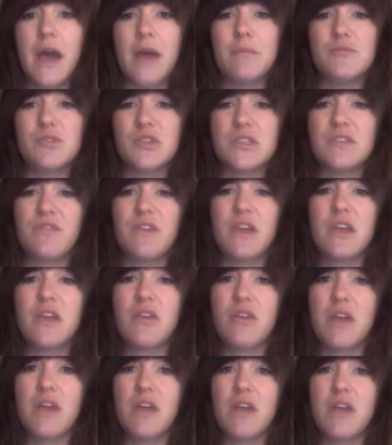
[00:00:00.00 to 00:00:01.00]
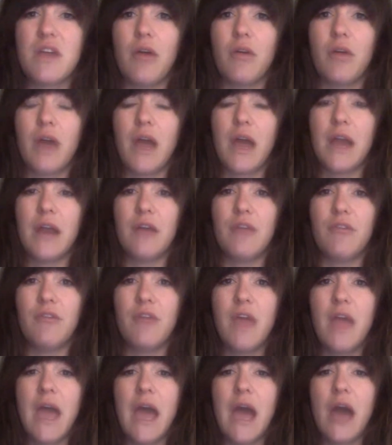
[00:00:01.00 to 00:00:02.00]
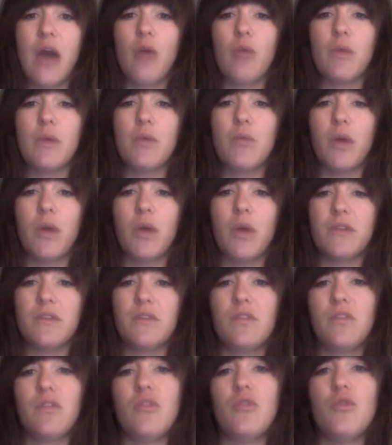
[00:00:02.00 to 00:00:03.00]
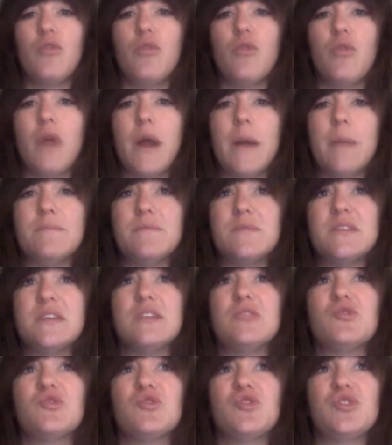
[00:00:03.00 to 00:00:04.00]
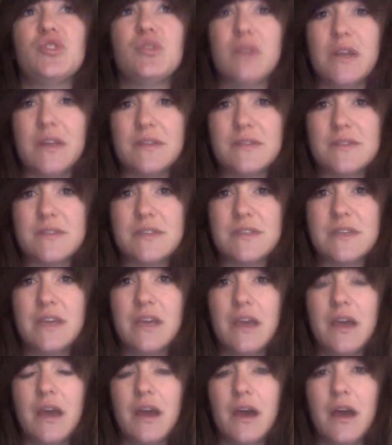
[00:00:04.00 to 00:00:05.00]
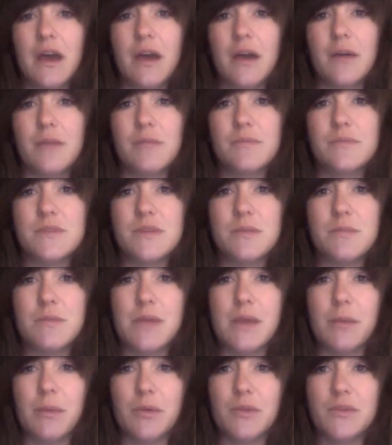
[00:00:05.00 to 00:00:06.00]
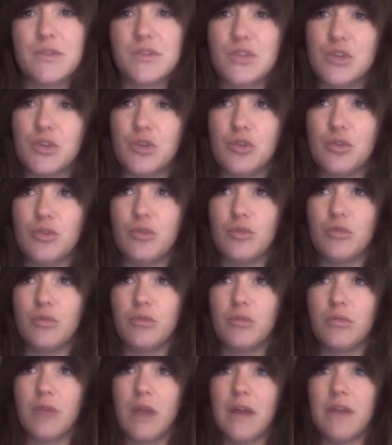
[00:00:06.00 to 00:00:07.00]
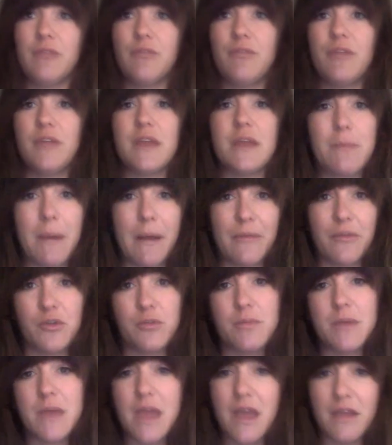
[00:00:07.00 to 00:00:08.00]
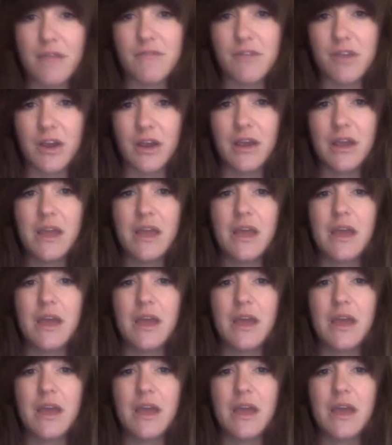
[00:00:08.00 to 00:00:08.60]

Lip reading: just figuring out kind of how we want to teach students to be able to kind of think about their behavior,